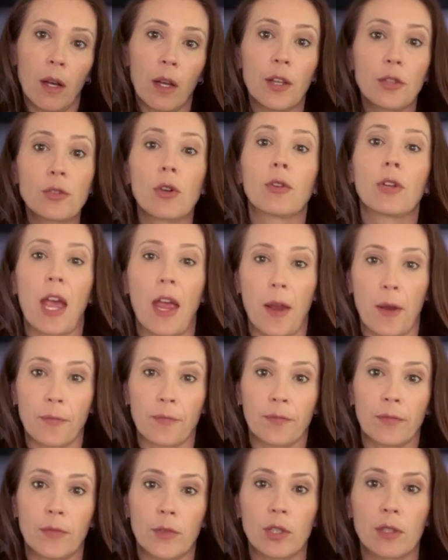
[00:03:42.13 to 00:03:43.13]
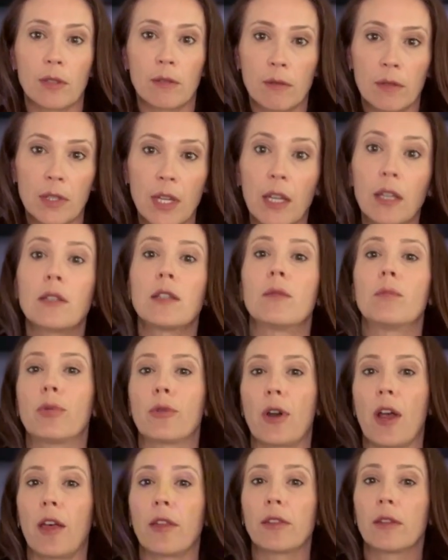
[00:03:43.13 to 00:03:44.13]
It's okay. Just take a deep
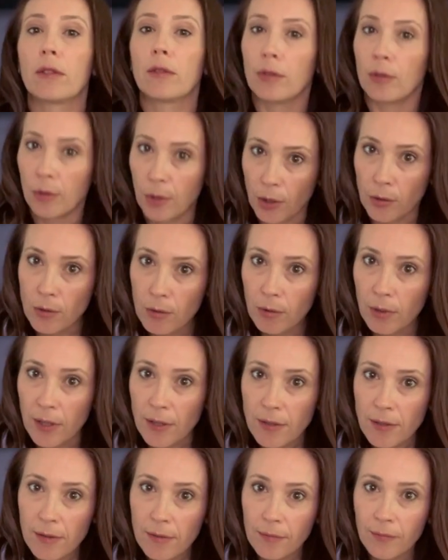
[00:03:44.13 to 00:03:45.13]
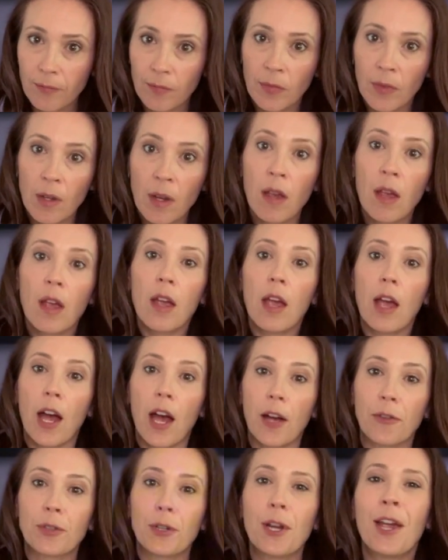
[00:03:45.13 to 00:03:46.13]
breath. You can do this.
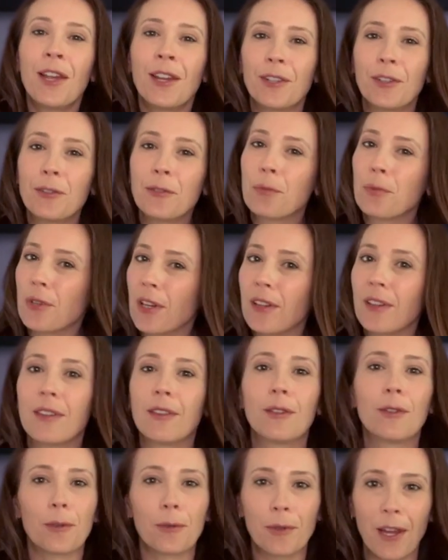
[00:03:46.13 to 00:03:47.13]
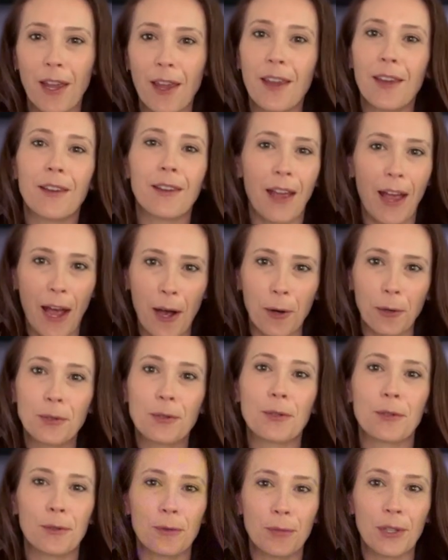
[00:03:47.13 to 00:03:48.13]
After you've breathed your way out
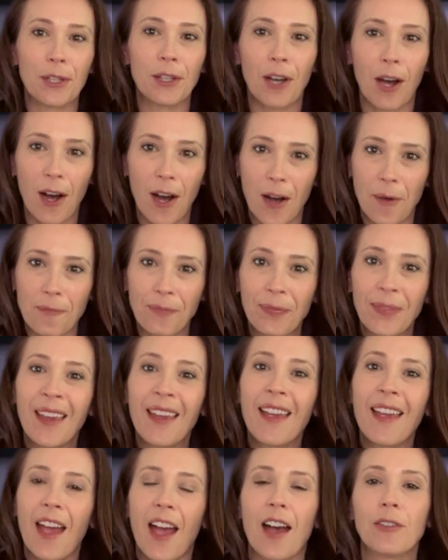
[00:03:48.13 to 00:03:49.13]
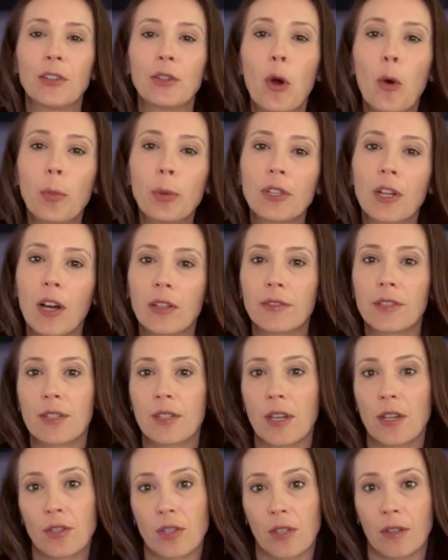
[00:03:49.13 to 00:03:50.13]
to being calm, have an open
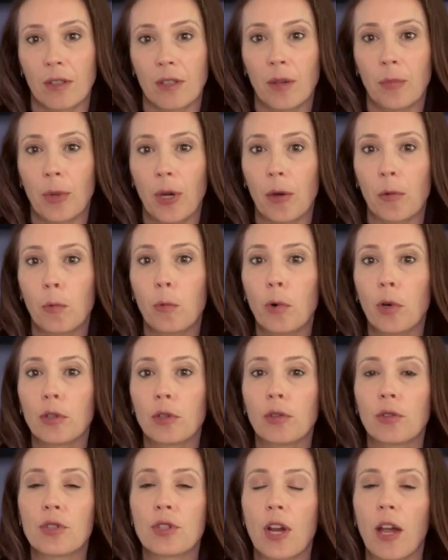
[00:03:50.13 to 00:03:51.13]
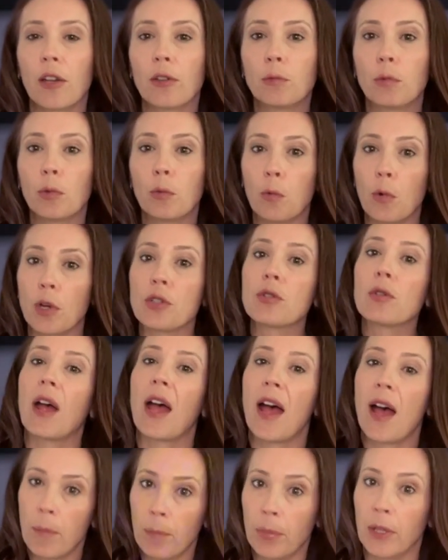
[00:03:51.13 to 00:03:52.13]
conversation about what your child would want to
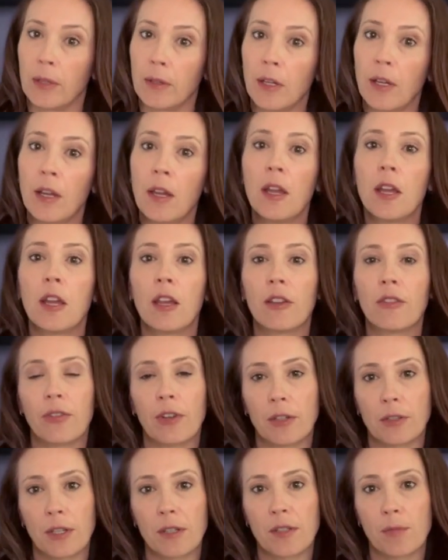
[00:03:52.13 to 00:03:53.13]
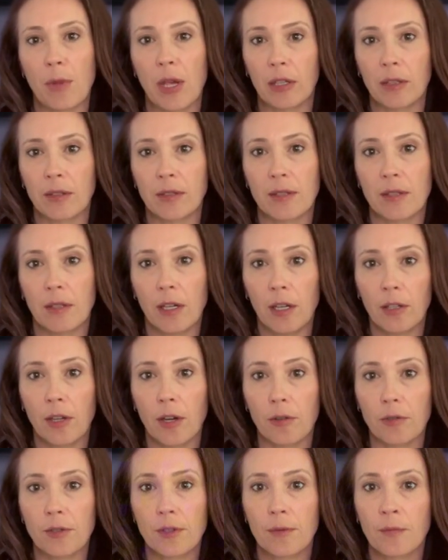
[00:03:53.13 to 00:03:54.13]
happen in various medical
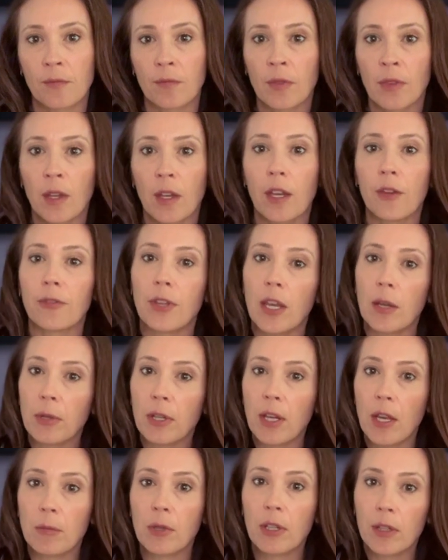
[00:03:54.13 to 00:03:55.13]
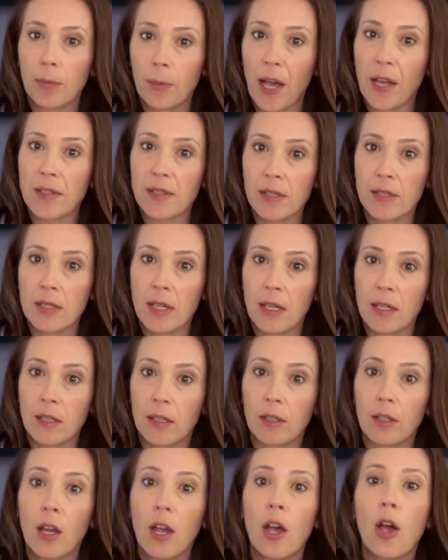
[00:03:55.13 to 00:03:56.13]
scenarios. If they became
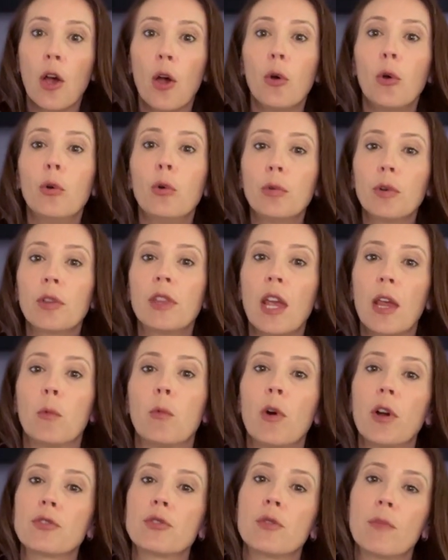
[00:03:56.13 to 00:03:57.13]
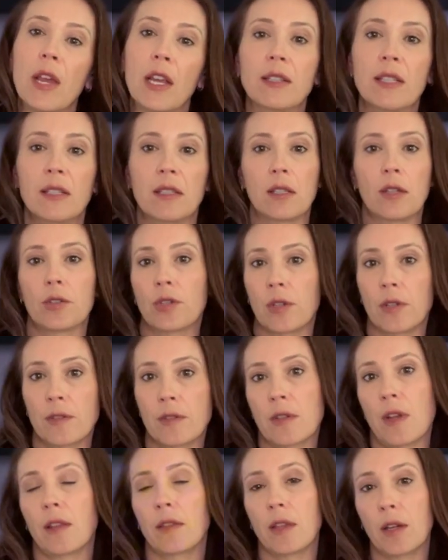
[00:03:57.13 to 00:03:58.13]
incapacitated, who would they want to make
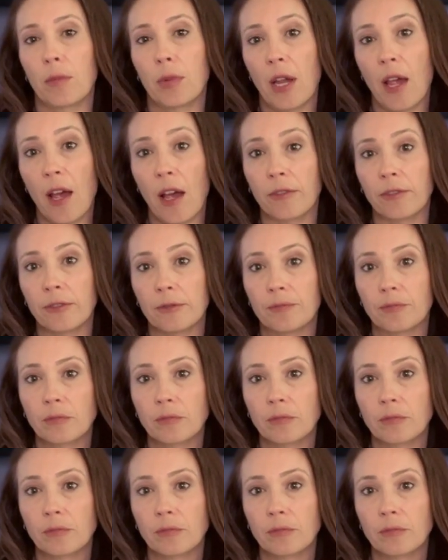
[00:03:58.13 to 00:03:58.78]
decisions on their behalf?